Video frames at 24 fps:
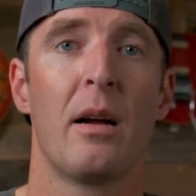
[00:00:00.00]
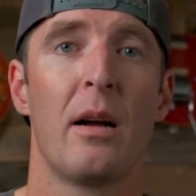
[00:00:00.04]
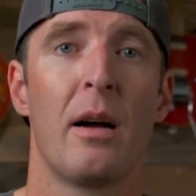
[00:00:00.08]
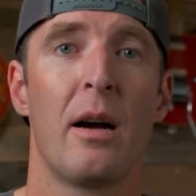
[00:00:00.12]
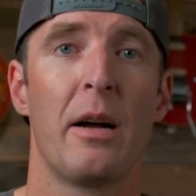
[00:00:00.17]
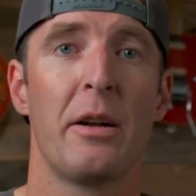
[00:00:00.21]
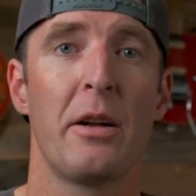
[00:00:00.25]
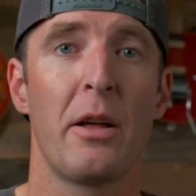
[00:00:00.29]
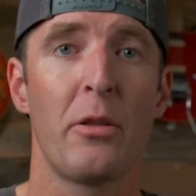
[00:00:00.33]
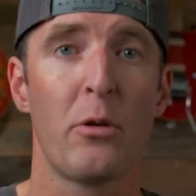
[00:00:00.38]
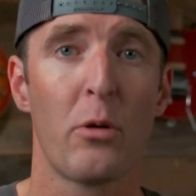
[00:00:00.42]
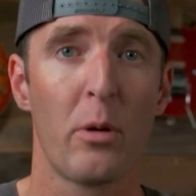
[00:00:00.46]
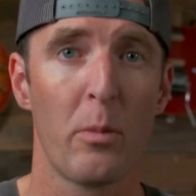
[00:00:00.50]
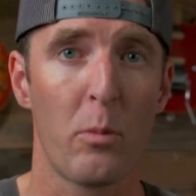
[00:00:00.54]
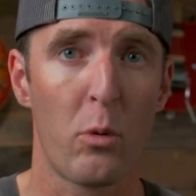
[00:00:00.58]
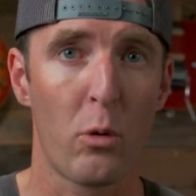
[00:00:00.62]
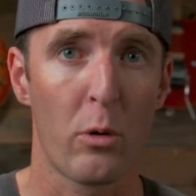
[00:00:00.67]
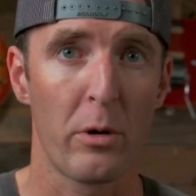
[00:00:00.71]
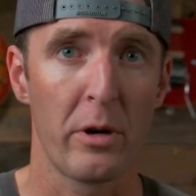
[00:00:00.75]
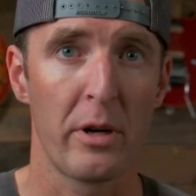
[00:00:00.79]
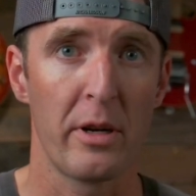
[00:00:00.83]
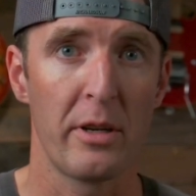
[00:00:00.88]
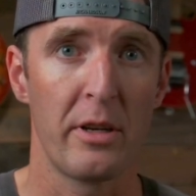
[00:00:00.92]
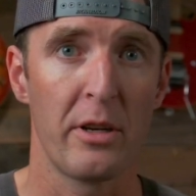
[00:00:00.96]
Another
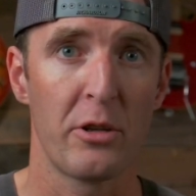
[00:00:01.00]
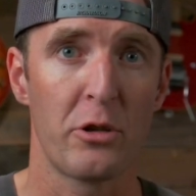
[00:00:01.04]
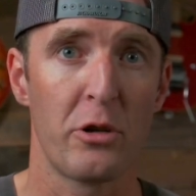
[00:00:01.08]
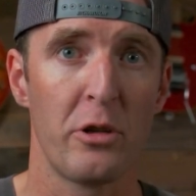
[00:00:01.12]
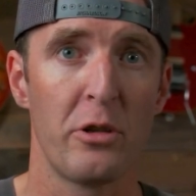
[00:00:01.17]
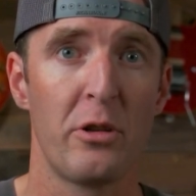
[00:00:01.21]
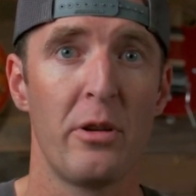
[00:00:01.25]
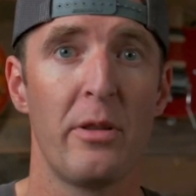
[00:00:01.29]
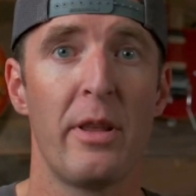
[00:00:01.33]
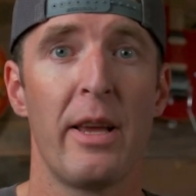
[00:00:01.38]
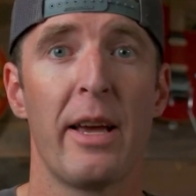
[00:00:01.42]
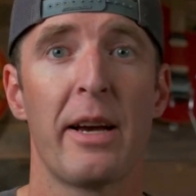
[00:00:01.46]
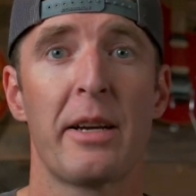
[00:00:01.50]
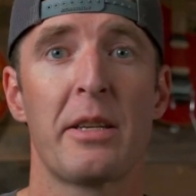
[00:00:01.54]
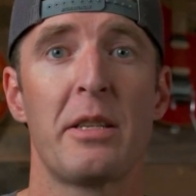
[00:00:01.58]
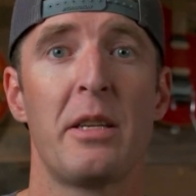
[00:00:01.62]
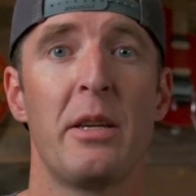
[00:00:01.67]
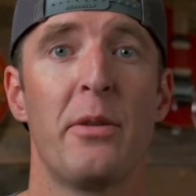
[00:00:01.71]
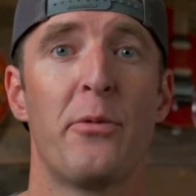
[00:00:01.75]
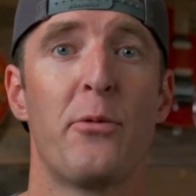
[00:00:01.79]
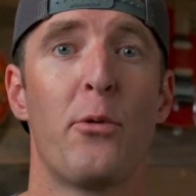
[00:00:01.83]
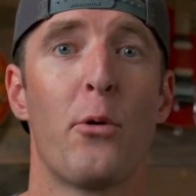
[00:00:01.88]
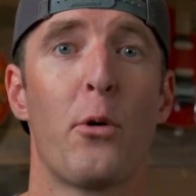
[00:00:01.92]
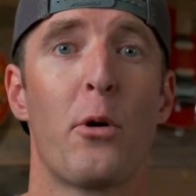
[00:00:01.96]
important addition to the
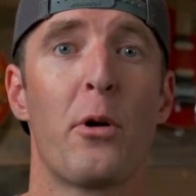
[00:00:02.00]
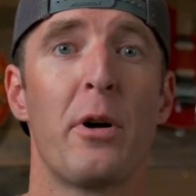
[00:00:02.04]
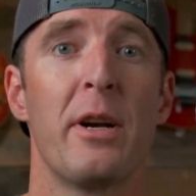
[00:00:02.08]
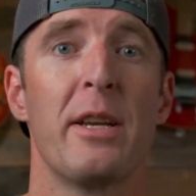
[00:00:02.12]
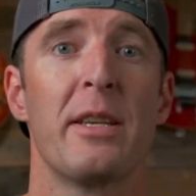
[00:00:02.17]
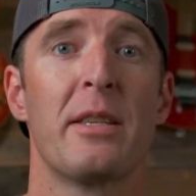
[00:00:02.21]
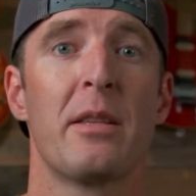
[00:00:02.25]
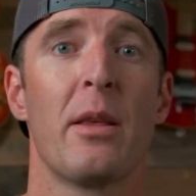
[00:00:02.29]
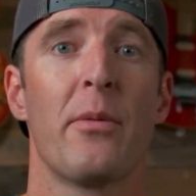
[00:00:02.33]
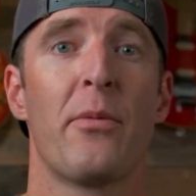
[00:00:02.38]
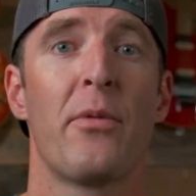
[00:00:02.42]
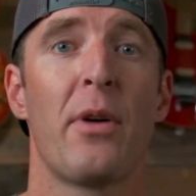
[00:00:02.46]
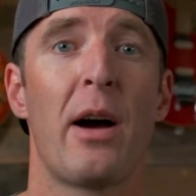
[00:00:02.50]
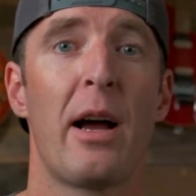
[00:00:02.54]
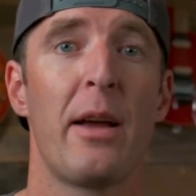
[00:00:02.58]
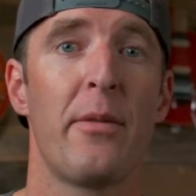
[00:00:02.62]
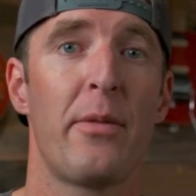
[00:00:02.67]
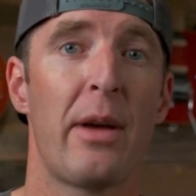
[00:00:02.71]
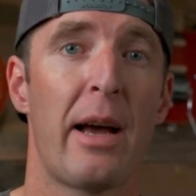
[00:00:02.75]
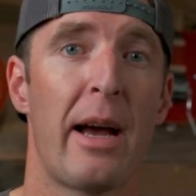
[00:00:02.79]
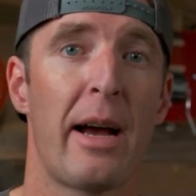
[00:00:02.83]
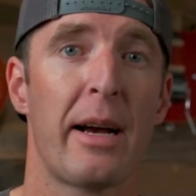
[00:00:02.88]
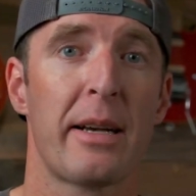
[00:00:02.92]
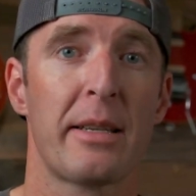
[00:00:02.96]
X-T4 is the
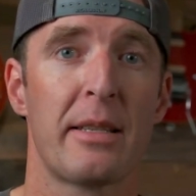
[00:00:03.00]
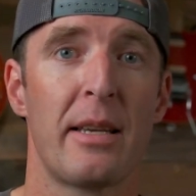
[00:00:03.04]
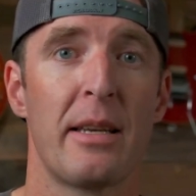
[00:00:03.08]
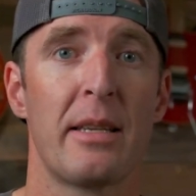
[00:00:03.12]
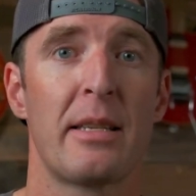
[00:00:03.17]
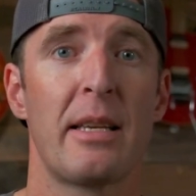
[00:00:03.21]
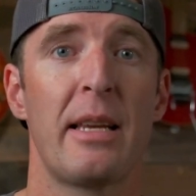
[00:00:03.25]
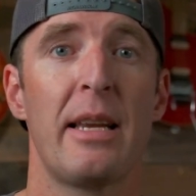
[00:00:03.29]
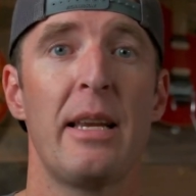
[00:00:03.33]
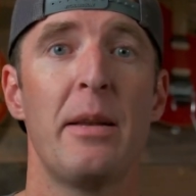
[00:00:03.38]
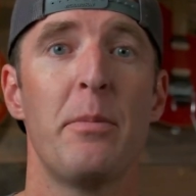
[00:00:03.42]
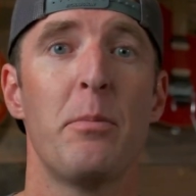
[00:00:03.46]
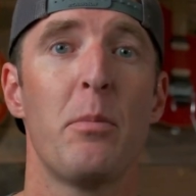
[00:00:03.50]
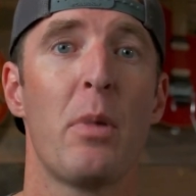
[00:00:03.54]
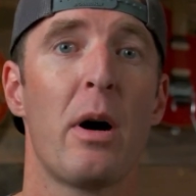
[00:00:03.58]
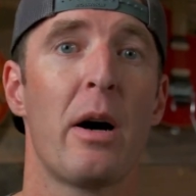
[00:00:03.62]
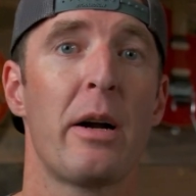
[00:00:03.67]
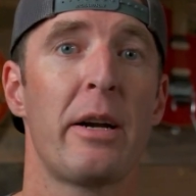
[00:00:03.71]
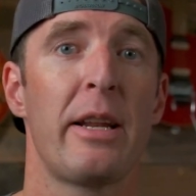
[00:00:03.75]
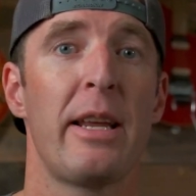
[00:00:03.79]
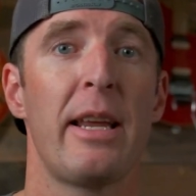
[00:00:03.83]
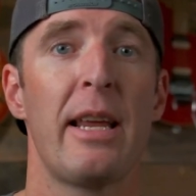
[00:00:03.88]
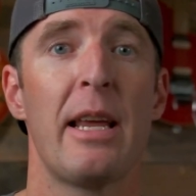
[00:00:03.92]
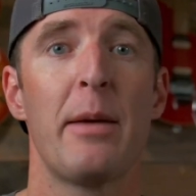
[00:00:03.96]
5-axis
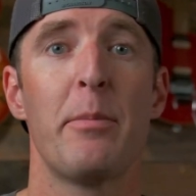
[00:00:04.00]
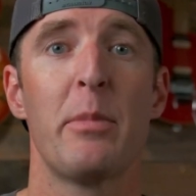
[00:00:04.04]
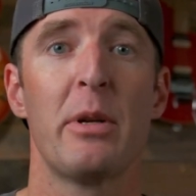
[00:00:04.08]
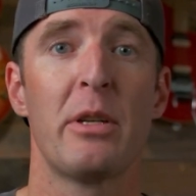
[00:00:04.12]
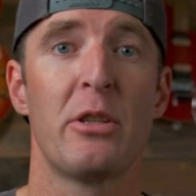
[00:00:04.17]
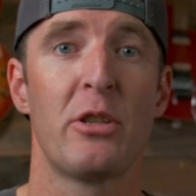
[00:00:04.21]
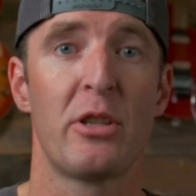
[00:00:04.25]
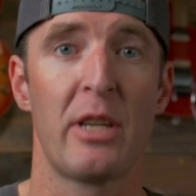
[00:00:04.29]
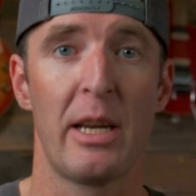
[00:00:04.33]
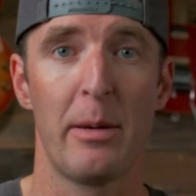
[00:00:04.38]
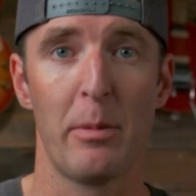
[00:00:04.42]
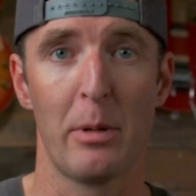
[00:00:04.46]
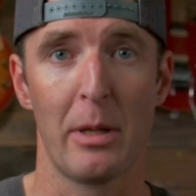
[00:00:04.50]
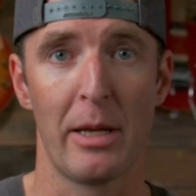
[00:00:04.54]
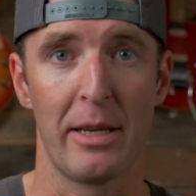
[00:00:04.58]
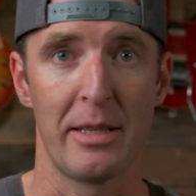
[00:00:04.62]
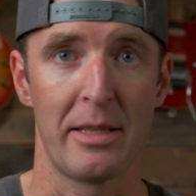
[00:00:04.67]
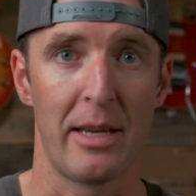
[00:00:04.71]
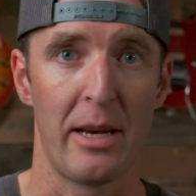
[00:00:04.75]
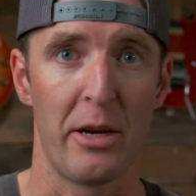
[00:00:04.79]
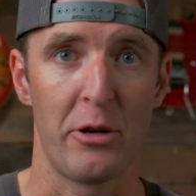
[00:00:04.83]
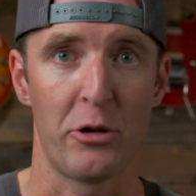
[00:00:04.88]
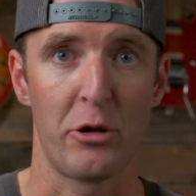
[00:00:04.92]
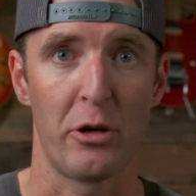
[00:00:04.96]
in-body image
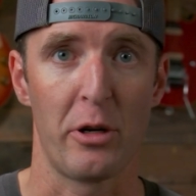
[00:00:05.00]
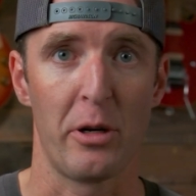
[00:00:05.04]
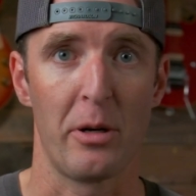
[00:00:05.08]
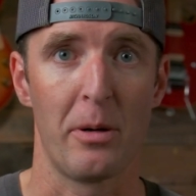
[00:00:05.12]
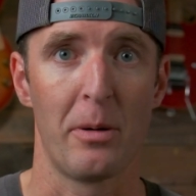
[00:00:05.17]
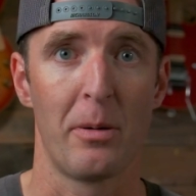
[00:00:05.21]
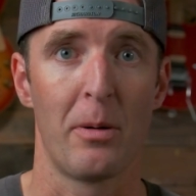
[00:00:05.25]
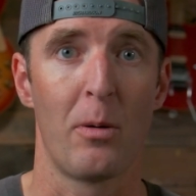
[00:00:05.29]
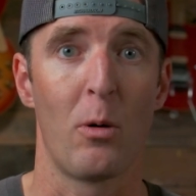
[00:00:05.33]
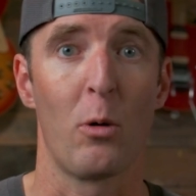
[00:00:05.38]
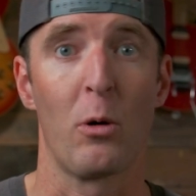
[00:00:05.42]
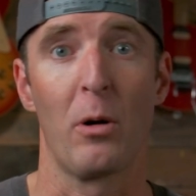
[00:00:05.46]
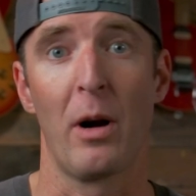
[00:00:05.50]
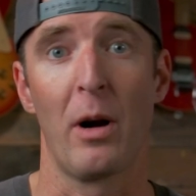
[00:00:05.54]
stabilization, or